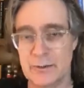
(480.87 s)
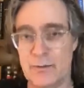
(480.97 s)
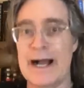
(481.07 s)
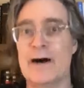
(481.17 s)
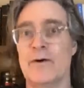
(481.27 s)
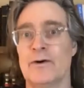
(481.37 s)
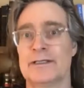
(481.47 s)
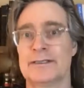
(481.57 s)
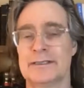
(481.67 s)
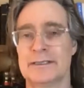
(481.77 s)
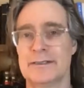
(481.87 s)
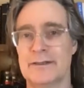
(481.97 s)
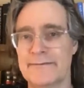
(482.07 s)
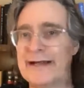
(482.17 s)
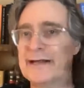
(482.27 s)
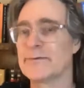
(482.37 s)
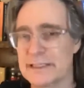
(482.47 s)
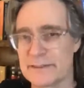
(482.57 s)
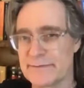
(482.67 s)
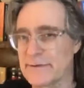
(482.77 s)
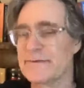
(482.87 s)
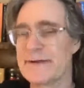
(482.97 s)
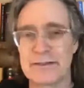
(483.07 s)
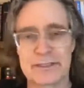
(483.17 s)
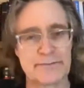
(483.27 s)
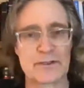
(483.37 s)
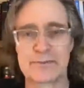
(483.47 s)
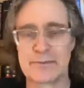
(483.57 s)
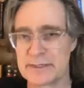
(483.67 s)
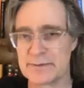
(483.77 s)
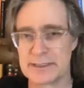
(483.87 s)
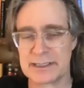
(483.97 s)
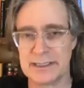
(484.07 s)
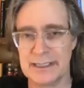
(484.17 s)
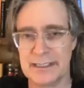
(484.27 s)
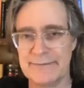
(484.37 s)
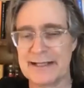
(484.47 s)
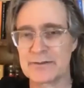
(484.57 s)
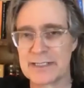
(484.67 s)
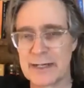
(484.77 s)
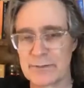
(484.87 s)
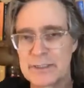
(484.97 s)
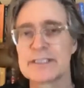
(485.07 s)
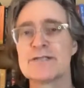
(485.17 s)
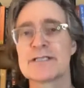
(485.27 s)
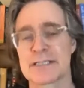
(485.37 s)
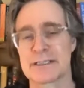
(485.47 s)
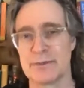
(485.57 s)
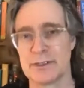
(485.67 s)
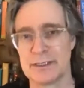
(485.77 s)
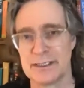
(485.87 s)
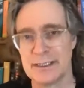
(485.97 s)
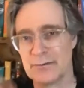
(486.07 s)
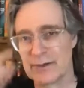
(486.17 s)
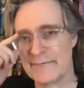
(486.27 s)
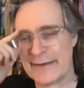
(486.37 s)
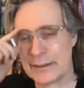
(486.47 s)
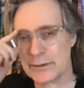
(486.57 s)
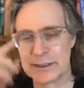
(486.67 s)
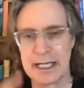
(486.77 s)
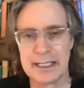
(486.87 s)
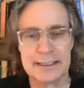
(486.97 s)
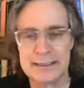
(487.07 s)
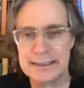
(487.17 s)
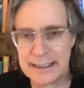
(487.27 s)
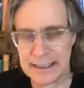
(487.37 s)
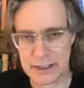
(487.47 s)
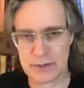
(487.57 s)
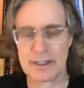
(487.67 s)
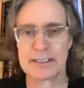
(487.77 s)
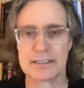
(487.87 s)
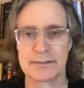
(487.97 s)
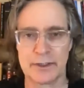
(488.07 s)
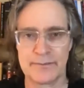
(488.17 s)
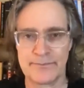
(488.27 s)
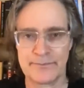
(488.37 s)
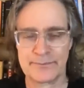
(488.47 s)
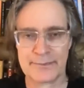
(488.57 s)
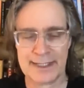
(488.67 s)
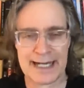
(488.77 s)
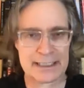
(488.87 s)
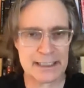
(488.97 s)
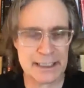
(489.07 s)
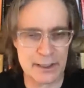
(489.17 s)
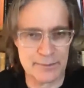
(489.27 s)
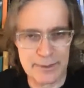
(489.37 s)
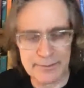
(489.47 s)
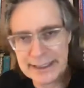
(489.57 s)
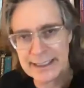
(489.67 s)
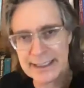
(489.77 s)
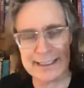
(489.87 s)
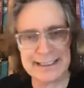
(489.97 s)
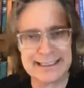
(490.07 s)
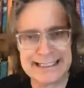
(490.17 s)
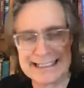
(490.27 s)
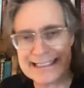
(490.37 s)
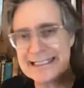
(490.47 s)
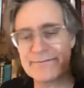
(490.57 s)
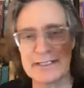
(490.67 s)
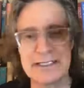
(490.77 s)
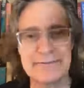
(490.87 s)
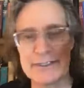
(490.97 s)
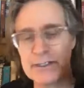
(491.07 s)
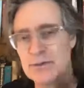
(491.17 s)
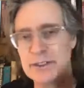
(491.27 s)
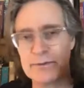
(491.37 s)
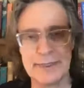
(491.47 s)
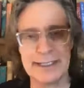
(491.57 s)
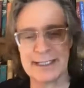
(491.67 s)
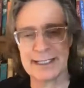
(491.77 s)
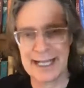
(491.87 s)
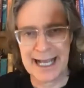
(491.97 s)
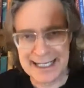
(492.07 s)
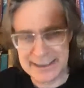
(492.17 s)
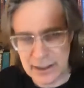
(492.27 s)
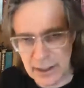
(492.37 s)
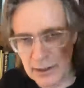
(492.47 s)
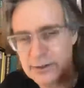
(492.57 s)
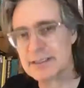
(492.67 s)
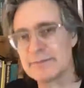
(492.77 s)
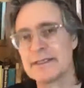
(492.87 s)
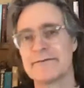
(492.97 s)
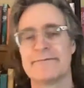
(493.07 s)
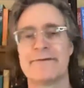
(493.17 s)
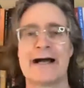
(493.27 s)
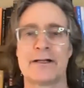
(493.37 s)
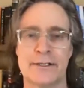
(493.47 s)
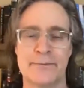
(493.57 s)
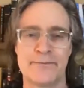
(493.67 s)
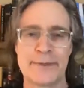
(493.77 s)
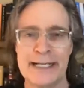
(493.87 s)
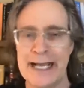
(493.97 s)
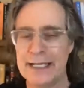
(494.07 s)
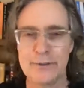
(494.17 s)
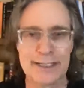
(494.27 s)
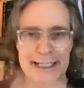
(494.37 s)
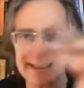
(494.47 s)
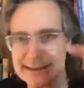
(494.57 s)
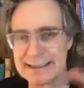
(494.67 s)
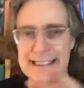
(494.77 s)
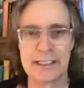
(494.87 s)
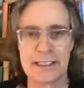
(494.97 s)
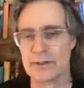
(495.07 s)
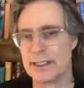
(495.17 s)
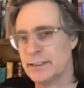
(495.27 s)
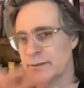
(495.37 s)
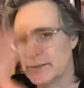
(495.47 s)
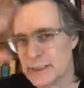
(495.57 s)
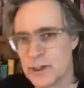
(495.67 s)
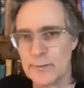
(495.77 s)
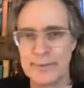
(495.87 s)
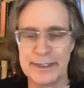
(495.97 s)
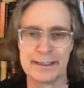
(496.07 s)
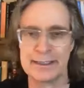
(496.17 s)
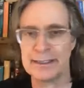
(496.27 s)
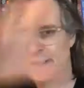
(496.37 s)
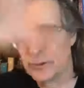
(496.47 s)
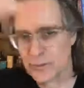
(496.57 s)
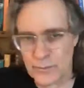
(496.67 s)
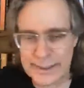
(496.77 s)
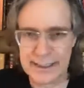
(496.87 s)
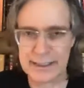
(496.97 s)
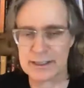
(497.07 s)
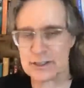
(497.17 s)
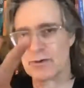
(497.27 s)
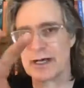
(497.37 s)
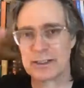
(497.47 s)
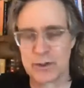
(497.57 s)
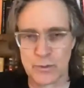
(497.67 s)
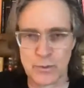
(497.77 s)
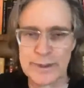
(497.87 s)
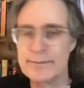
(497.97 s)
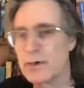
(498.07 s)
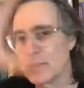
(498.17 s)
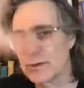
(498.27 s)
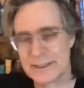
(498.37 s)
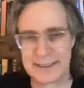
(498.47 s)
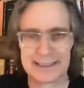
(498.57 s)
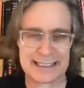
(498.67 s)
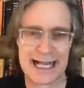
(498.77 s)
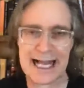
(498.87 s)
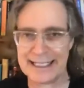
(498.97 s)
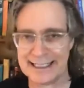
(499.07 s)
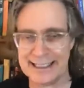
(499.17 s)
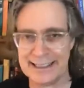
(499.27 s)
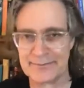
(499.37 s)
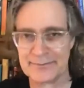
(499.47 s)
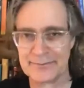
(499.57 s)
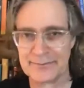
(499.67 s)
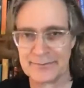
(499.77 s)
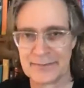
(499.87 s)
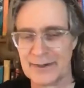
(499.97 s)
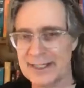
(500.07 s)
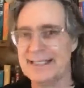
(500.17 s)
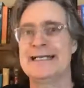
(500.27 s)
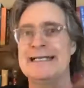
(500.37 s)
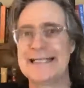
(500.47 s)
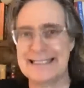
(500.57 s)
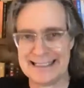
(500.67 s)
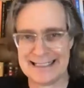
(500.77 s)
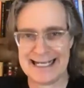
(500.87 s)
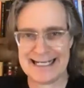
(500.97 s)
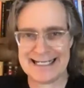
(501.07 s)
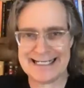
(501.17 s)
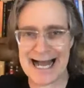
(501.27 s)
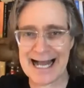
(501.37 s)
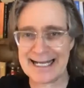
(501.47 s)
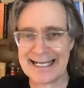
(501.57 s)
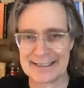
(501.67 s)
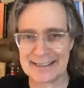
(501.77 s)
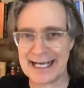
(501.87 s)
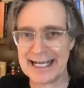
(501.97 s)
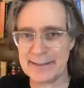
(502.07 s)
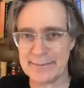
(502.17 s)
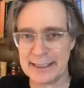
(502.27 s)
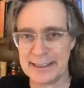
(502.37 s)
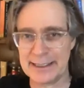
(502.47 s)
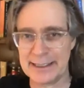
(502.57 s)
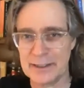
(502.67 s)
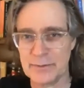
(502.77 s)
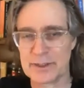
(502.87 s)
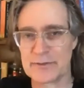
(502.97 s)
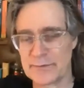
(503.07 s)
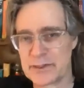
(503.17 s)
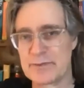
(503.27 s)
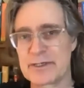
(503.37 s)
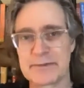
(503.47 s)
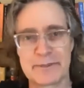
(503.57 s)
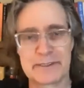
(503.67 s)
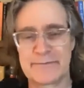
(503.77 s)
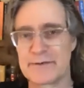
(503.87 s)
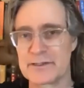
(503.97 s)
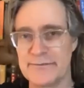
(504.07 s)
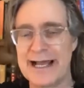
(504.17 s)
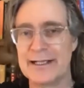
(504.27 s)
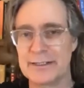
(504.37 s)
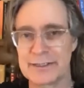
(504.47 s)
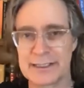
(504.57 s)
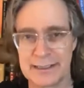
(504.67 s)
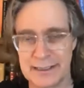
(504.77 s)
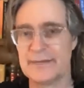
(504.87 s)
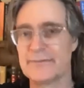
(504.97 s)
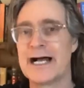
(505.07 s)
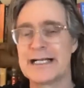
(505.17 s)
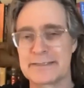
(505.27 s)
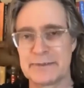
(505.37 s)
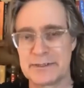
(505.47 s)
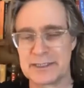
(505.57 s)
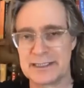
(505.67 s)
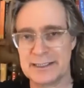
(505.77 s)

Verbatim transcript: wow, right? Value means first values and first principles. Value's not reducible. Right? Value's not deconstructible, that actually the human being and the dignity of the individual human being has ultimate value. And you can't tinker and utopian reconstruct or remold society, right? Not in alignment with the first principles and first values of cosmos,